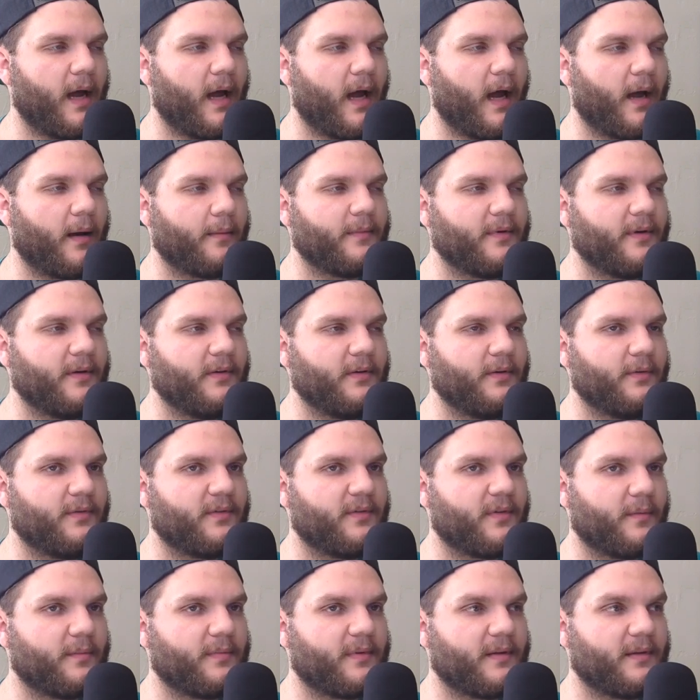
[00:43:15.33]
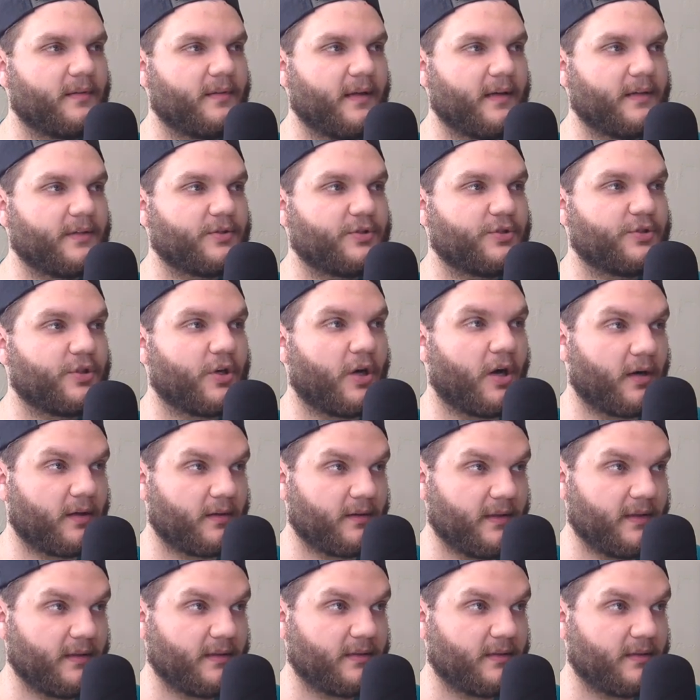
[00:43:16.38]
I'm gonna do something like
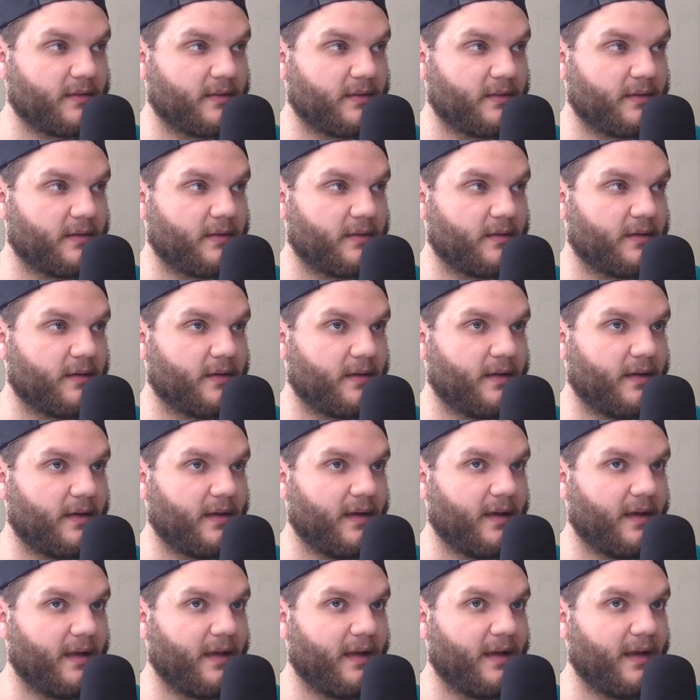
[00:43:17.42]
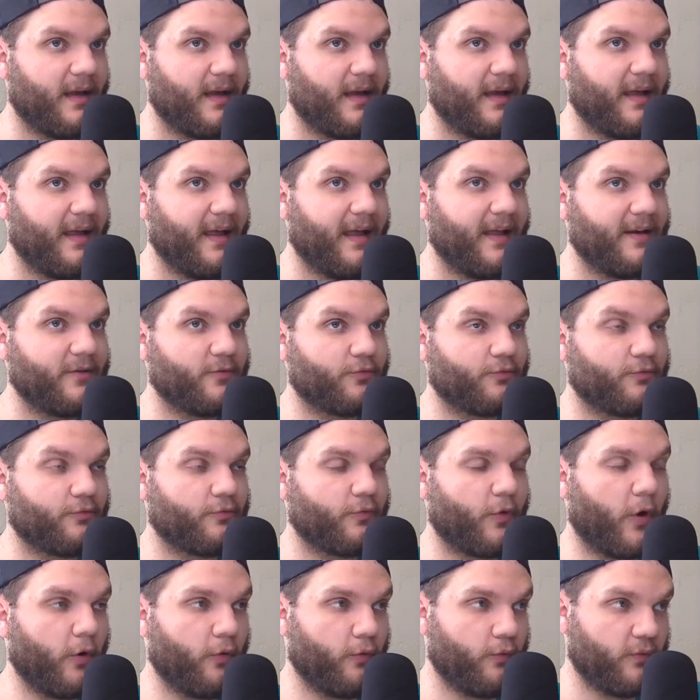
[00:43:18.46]
chocolate and
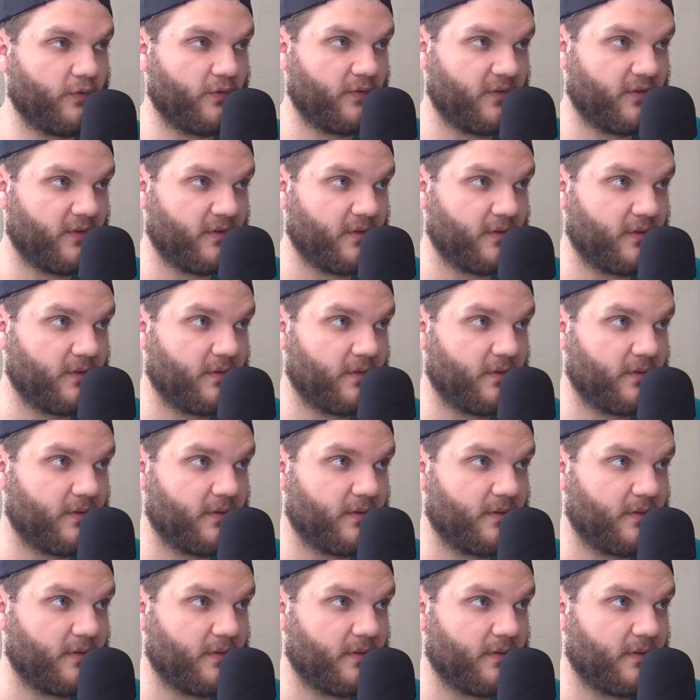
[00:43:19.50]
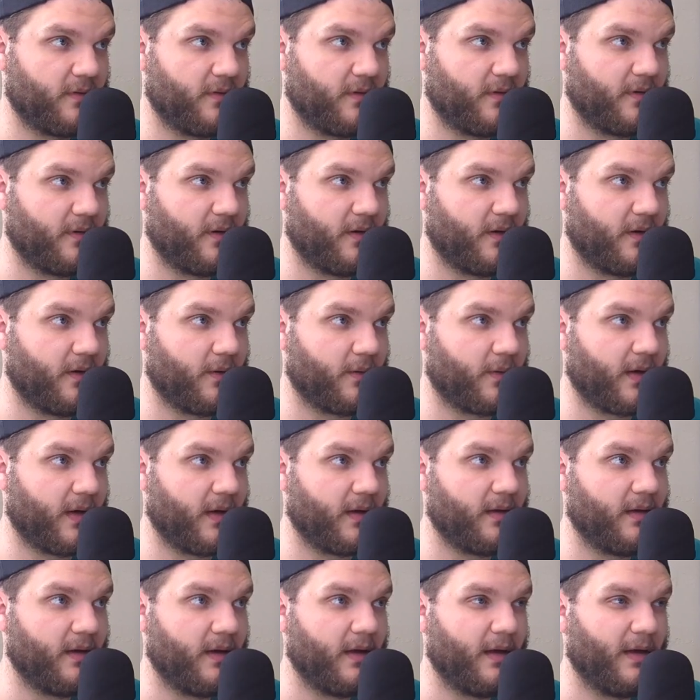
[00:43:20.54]
rose.
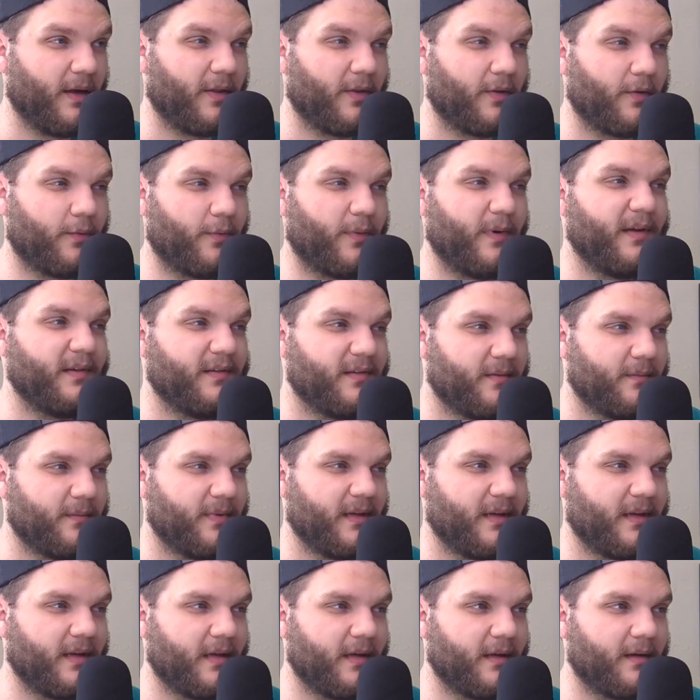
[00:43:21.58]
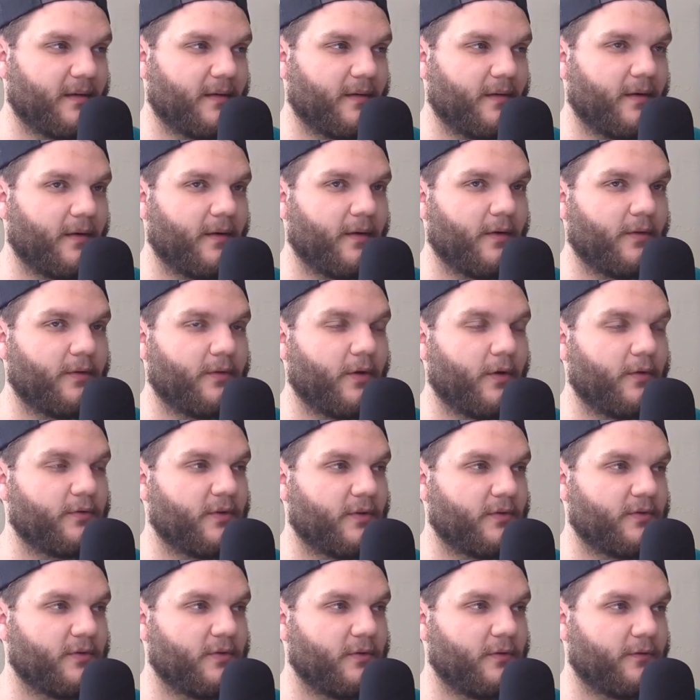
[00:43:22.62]
Okay? The reason being, those are
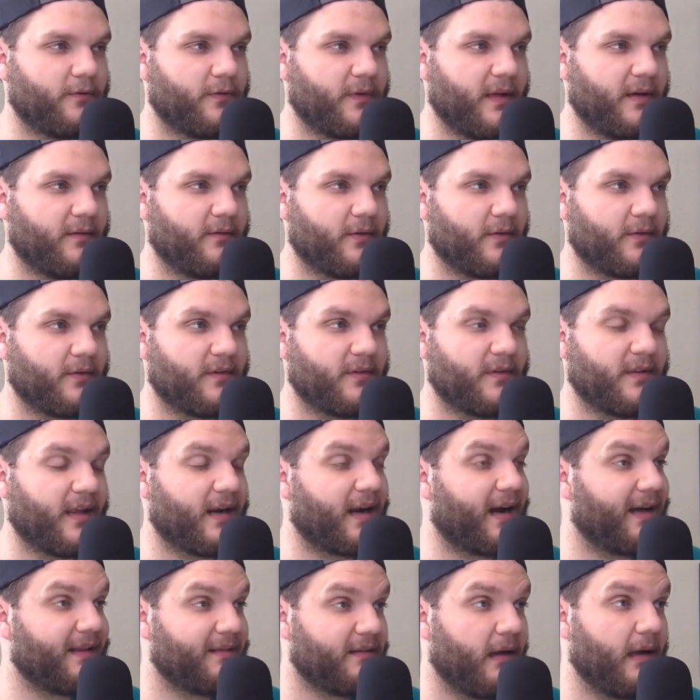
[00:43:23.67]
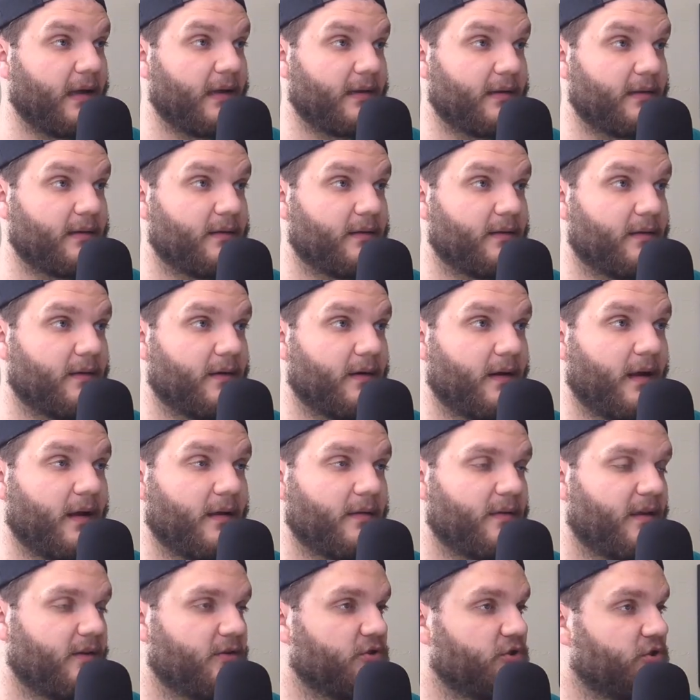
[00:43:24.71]
2 flavors that I like
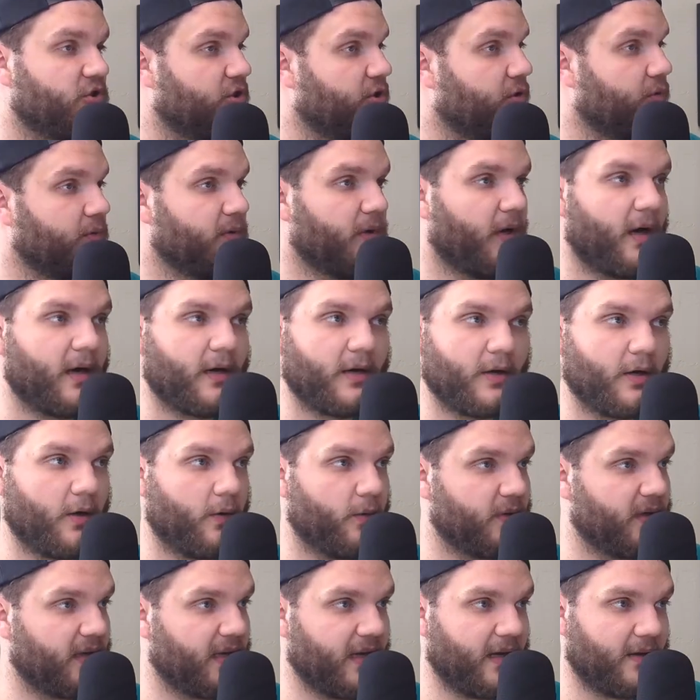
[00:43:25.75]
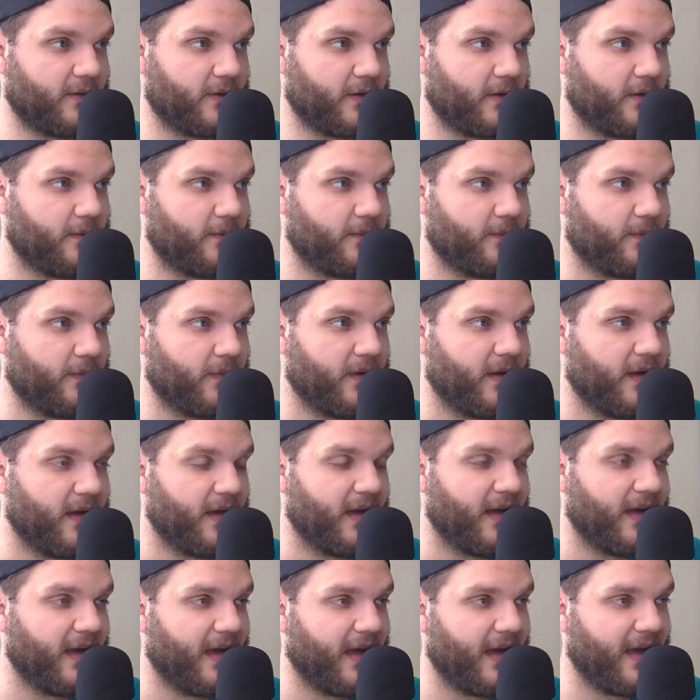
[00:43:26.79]
that do not go together.
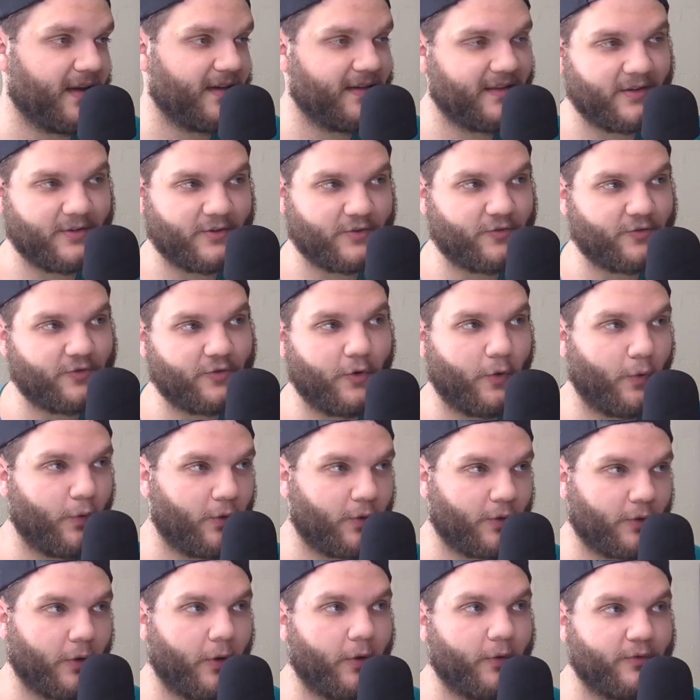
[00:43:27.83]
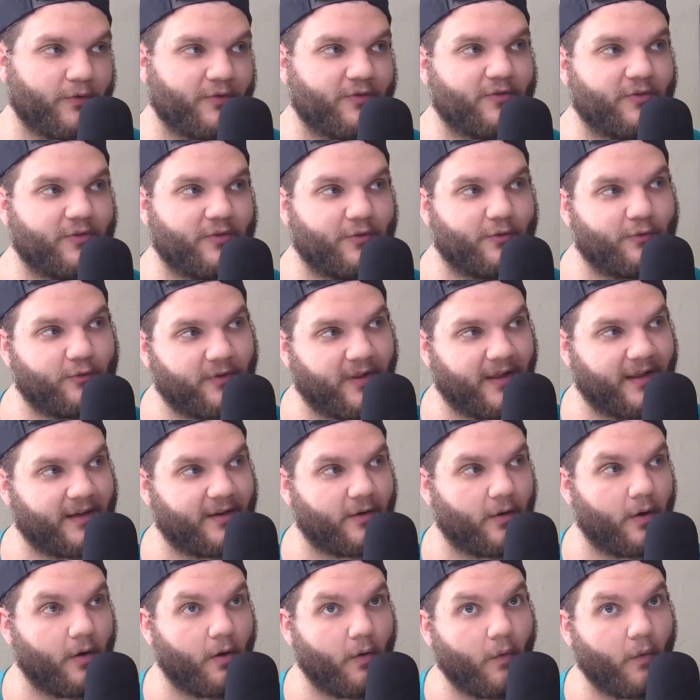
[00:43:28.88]
And they're so close to you like